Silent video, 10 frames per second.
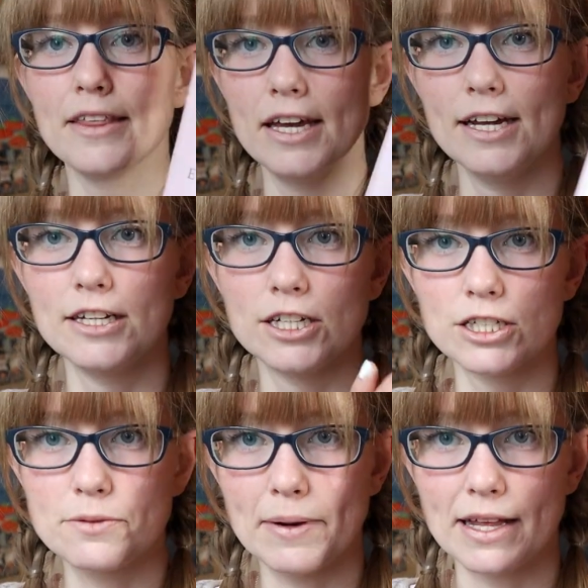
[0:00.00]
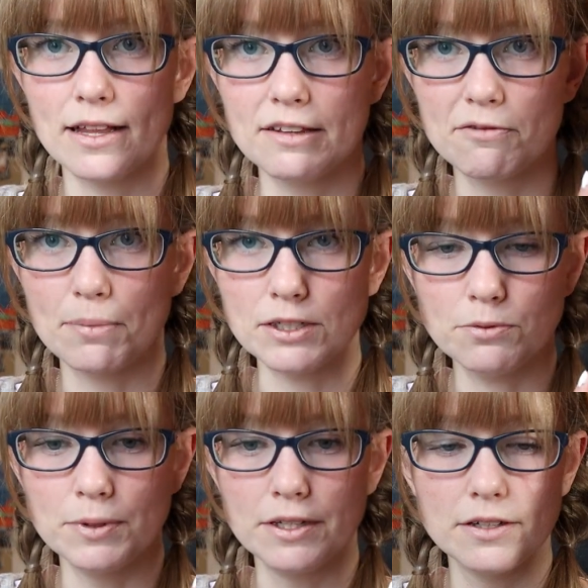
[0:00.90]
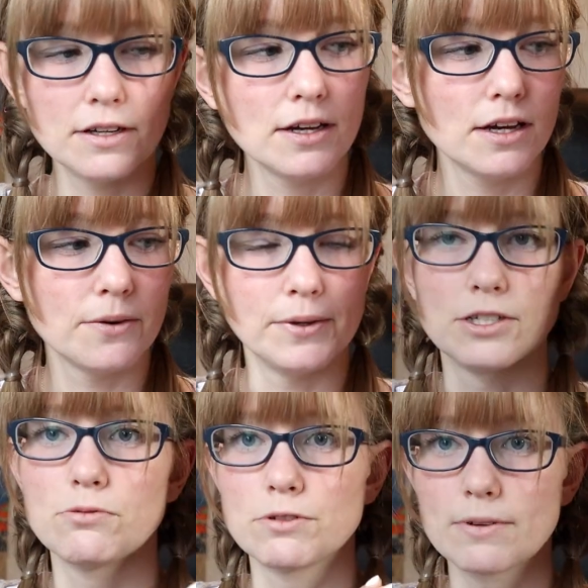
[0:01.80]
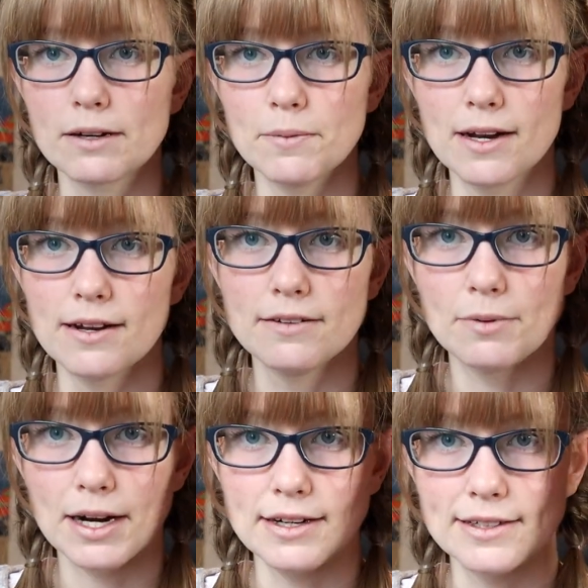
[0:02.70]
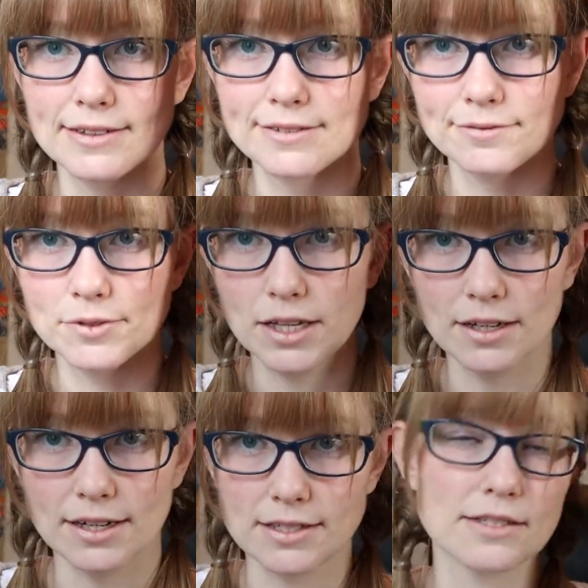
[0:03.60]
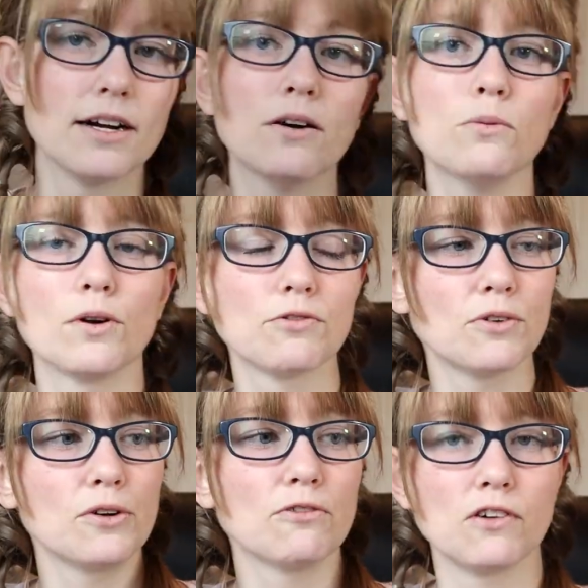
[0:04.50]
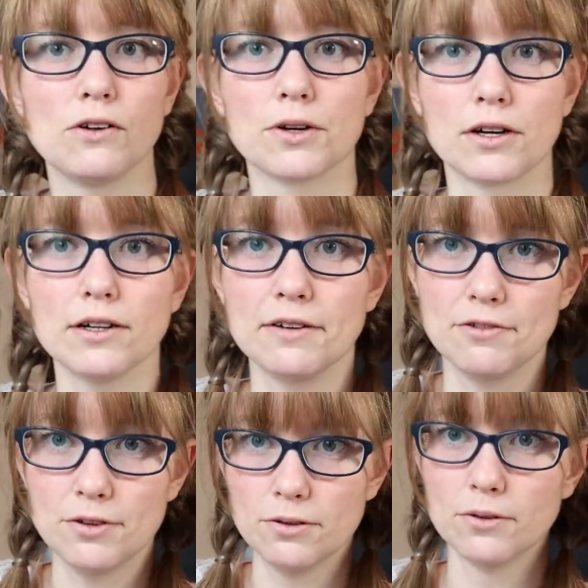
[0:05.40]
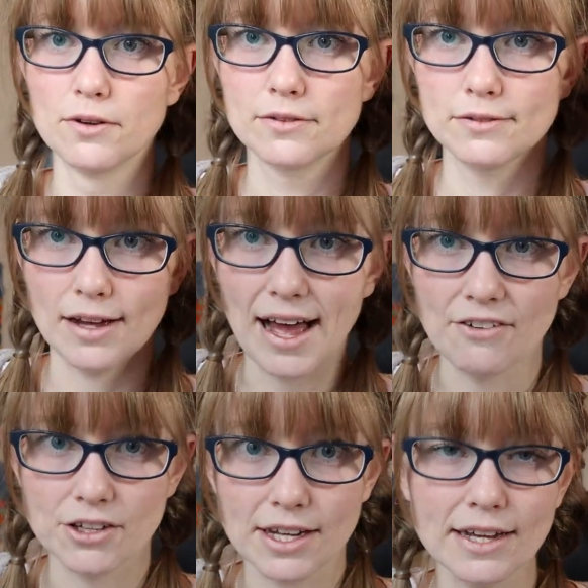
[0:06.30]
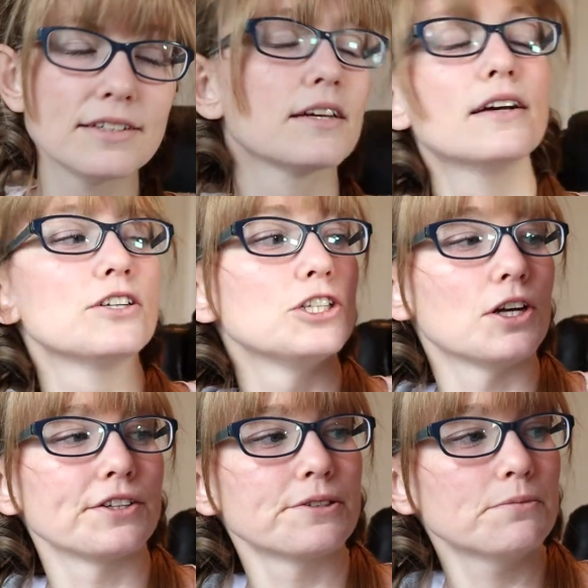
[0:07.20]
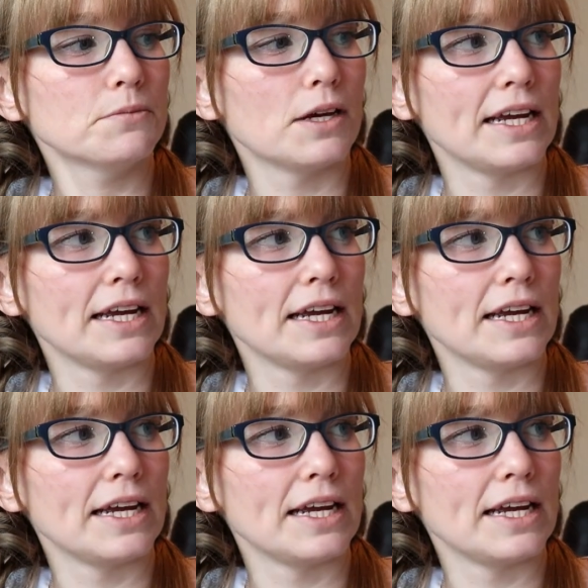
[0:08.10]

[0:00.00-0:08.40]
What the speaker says: The Idiot by Elif Batuman, which was recommended by Alana Estelle. Wonderful. Go follow her if you haven't yet. She's awesome.